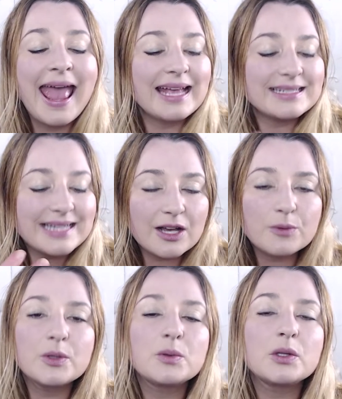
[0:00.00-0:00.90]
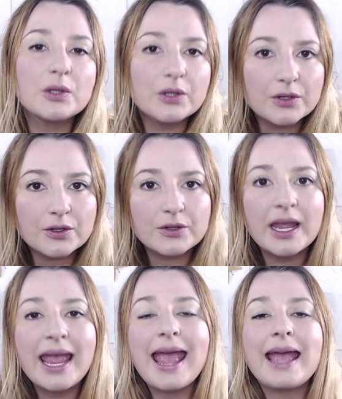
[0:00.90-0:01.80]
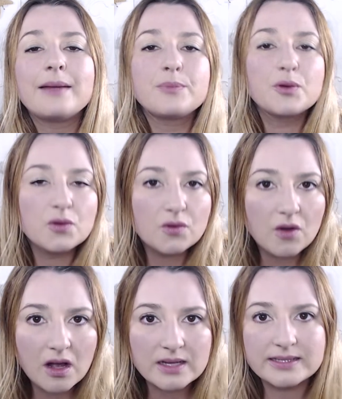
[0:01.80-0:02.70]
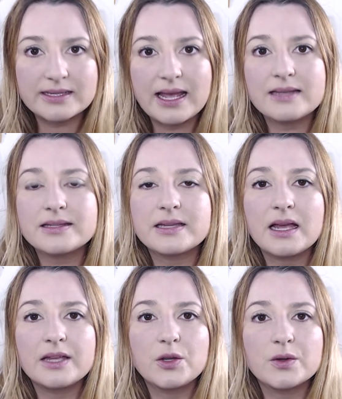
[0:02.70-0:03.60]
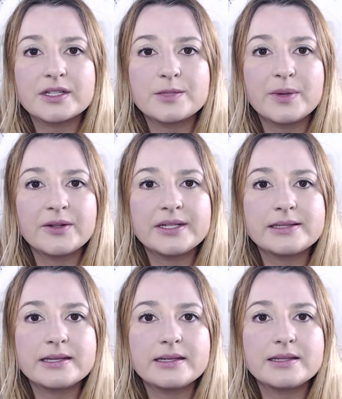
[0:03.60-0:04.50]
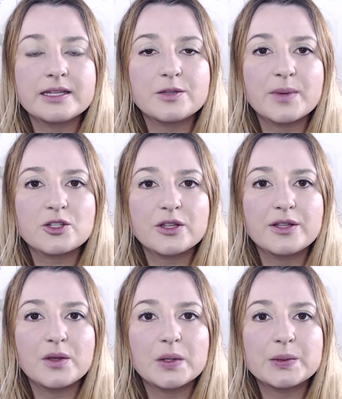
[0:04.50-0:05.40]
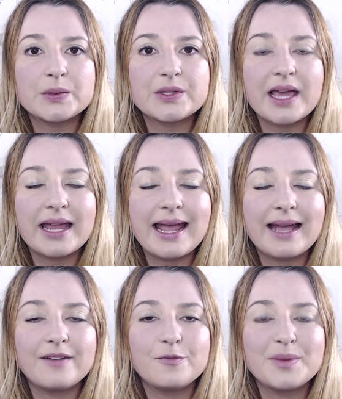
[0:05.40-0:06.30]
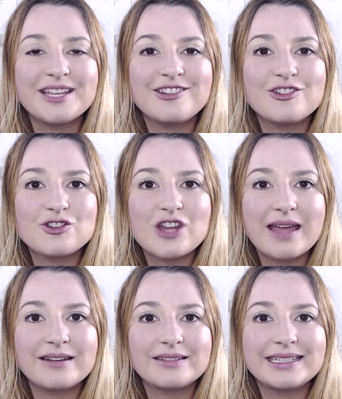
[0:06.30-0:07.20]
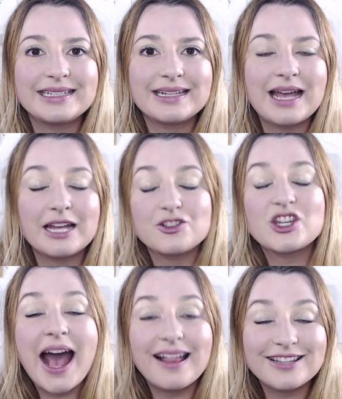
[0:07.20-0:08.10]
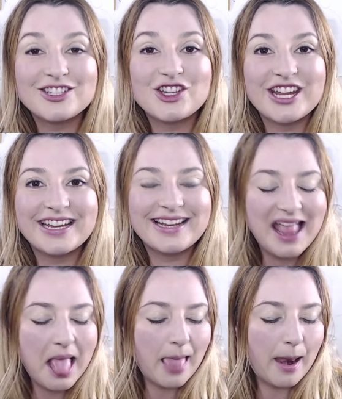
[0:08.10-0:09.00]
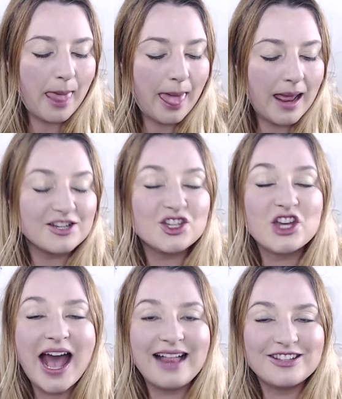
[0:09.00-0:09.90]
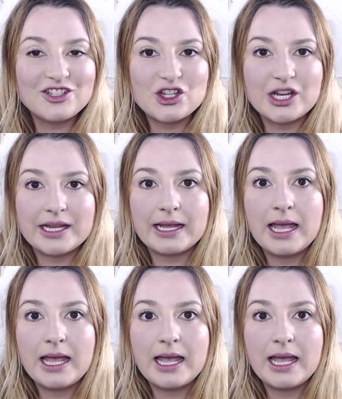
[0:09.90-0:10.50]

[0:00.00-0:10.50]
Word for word: and to help you learn and process uh, your experiences, especially those that have been channeling, uh, challenging, la la, challenging,